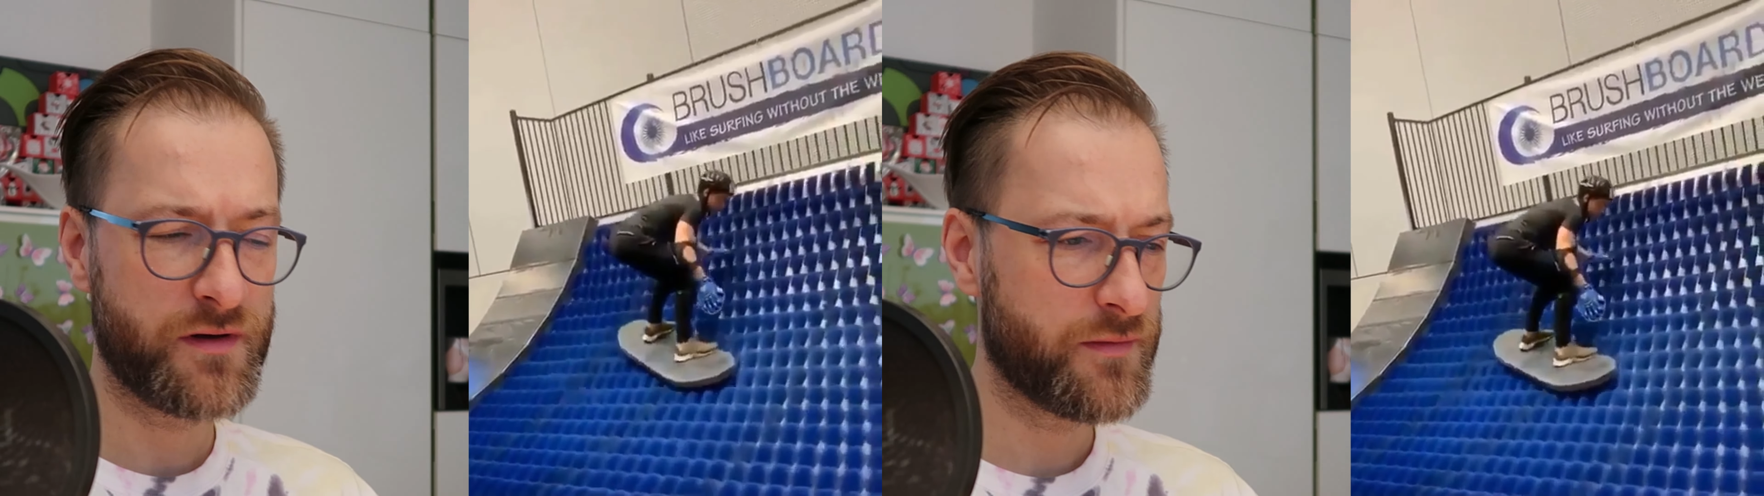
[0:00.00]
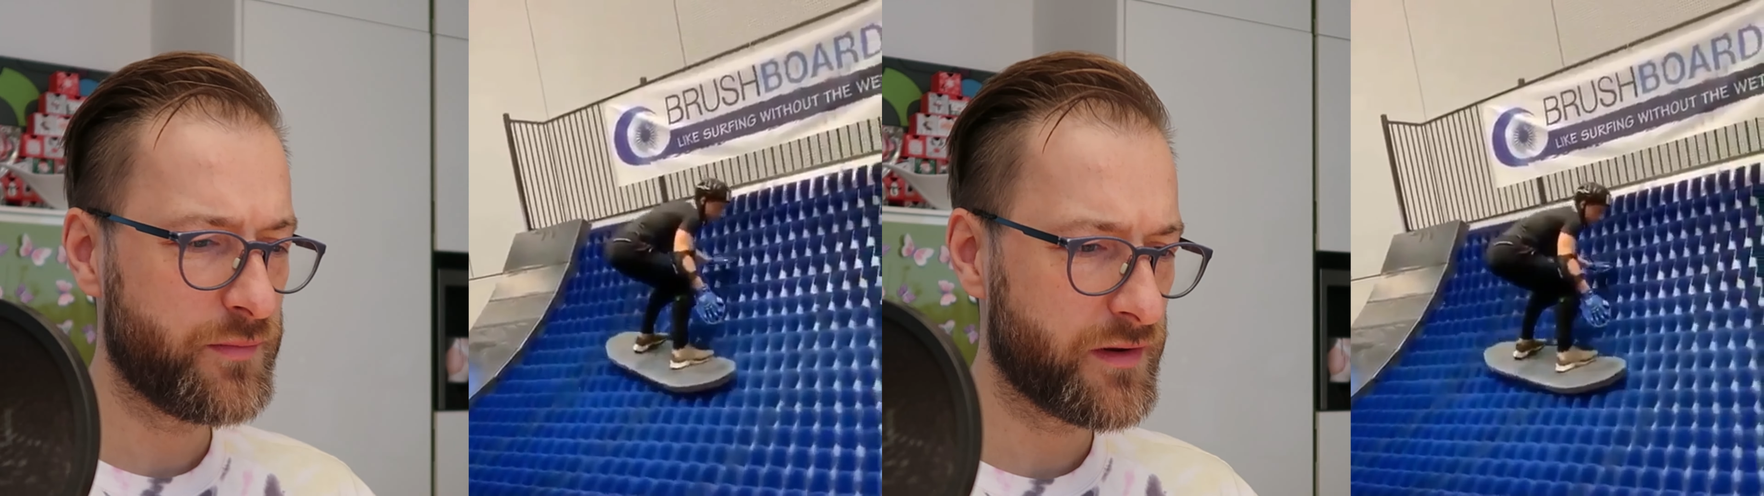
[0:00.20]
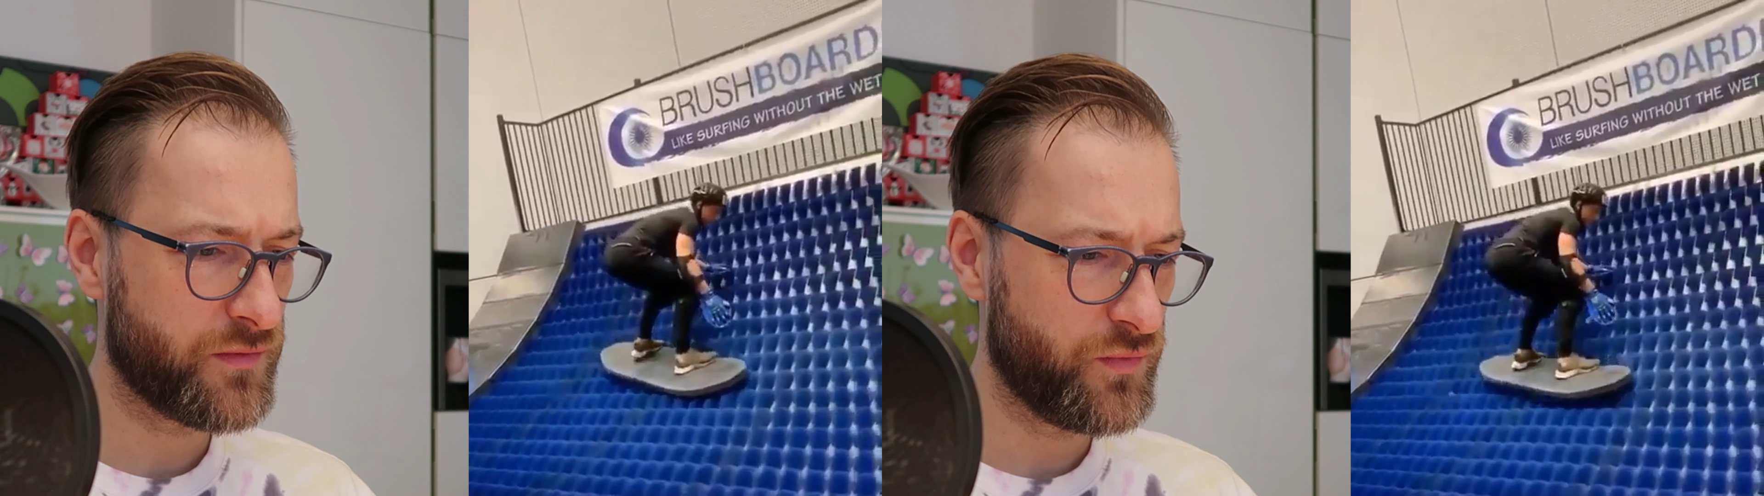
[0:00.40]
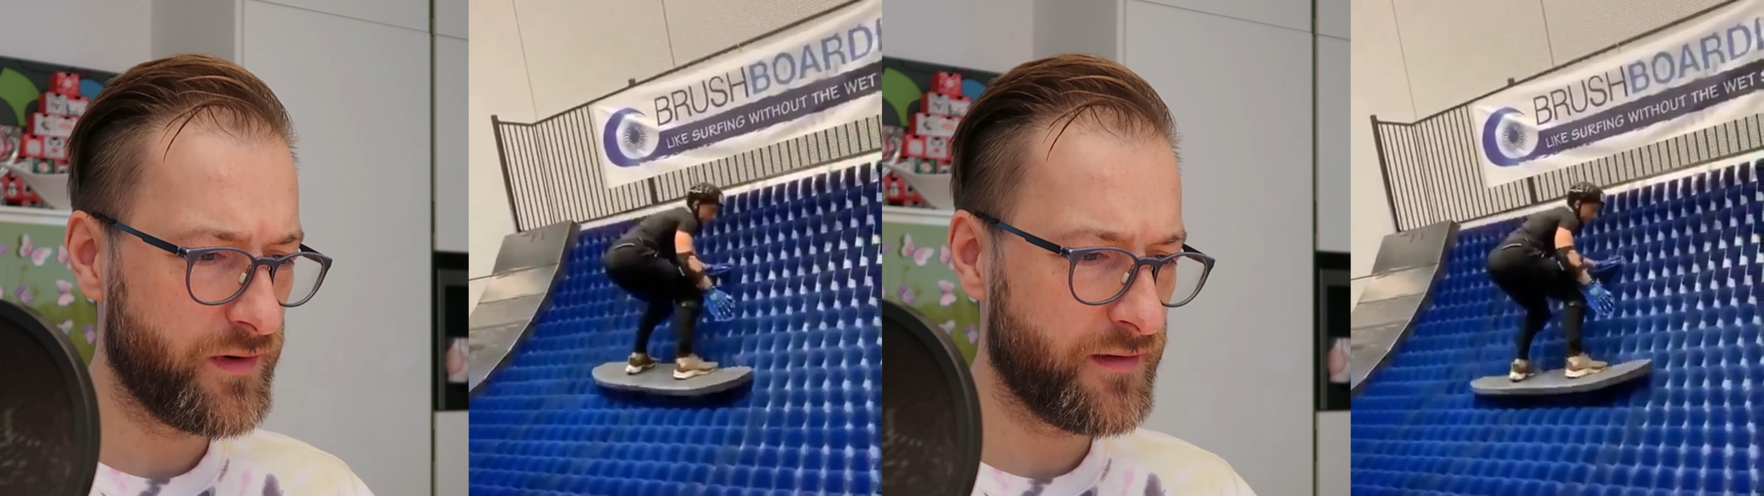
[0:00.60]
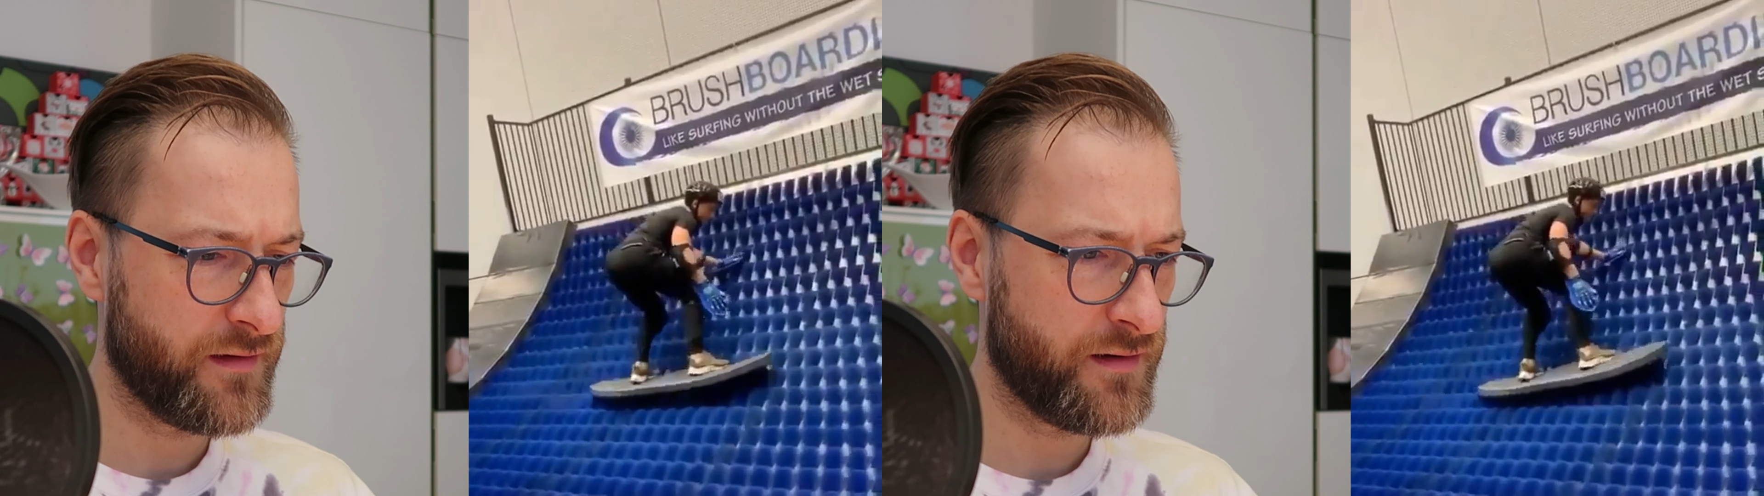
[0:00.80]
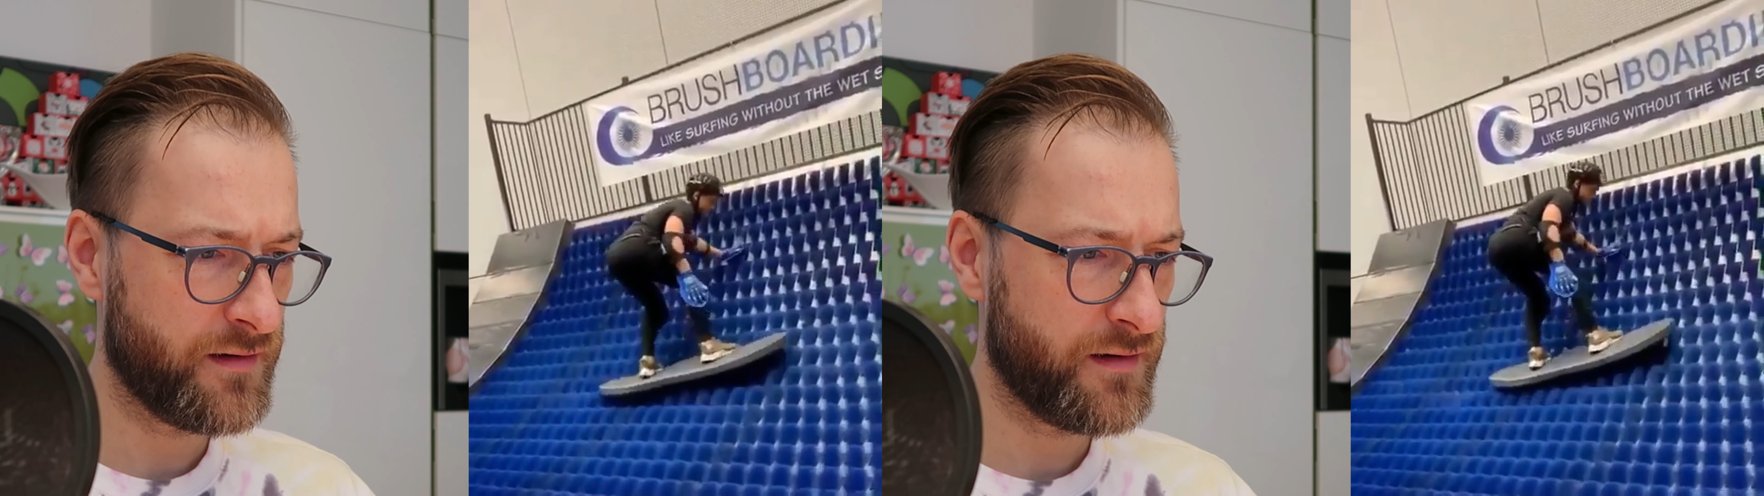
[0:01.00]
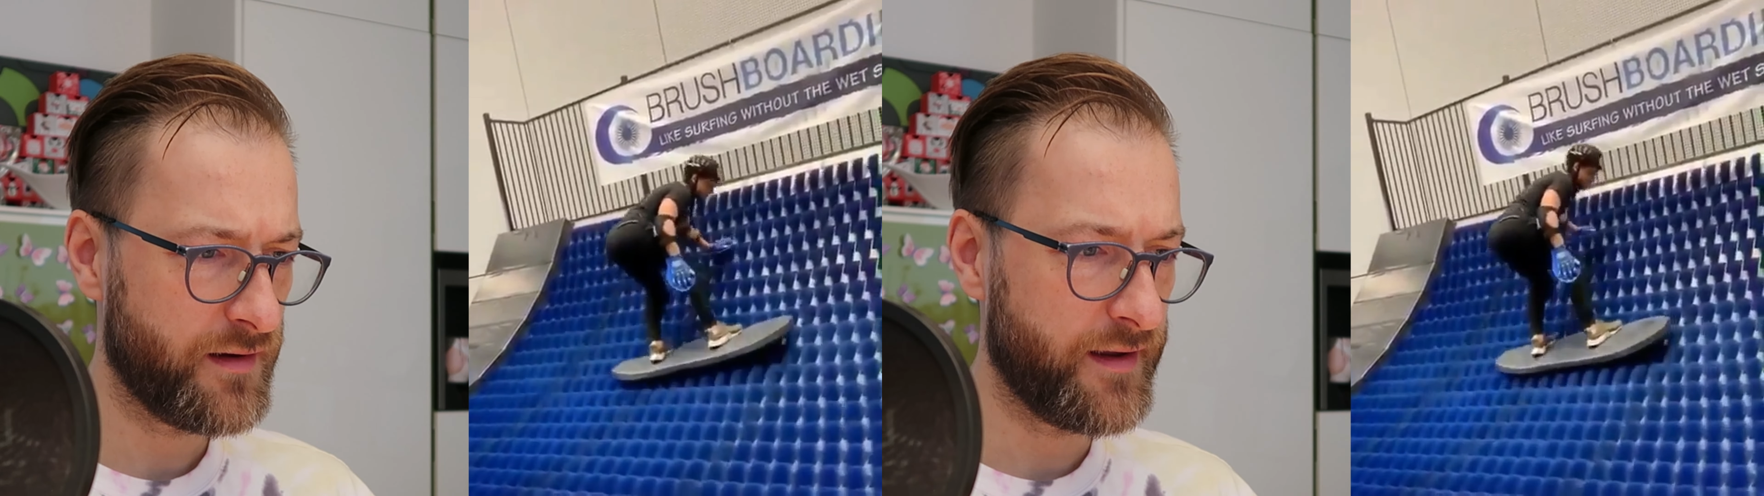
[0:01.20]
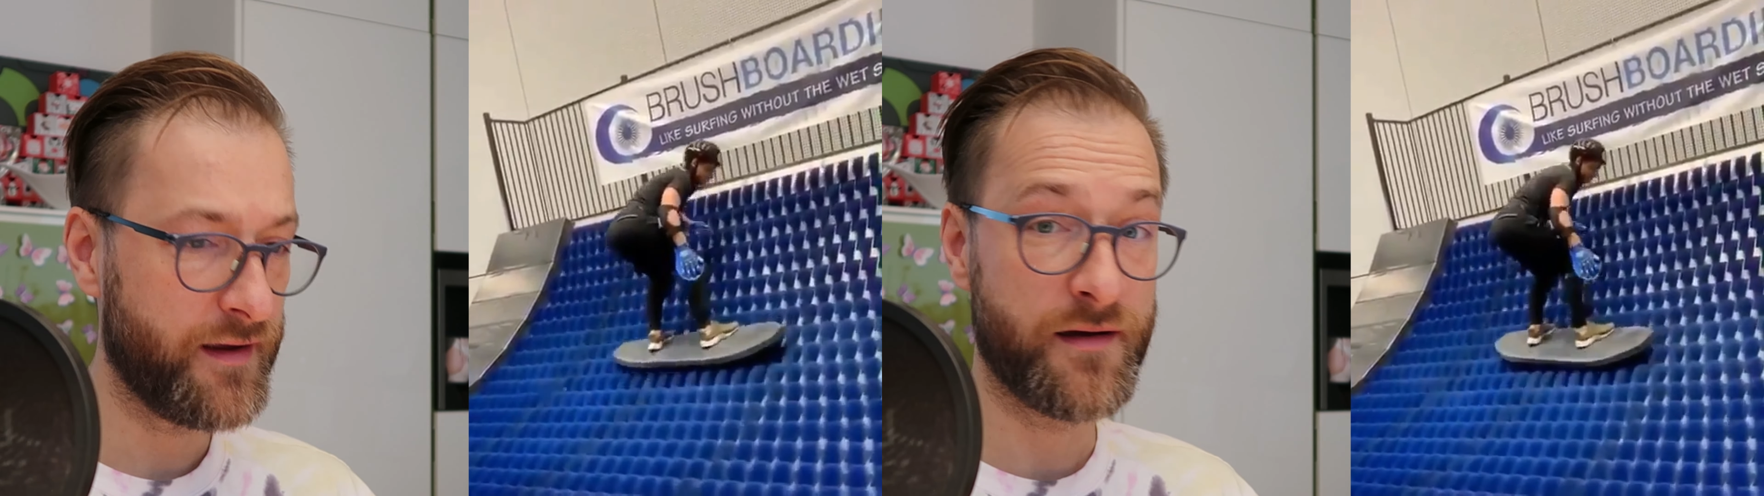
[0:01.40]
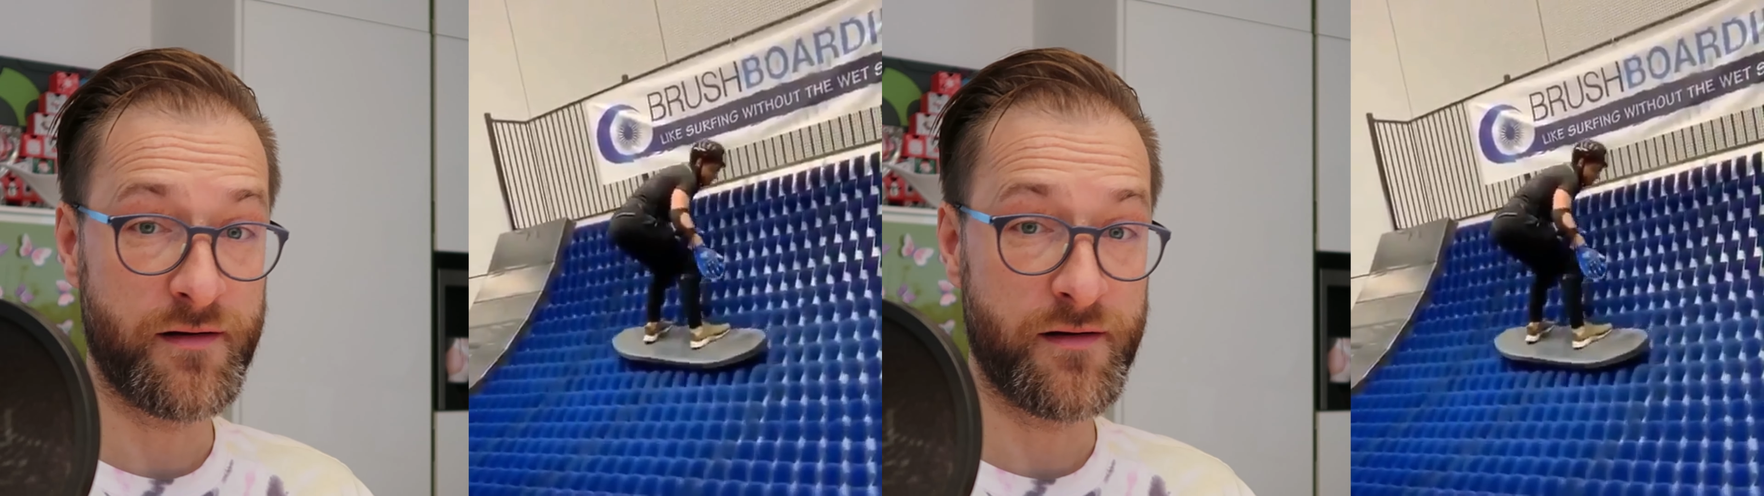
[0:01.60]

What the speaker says: but with air.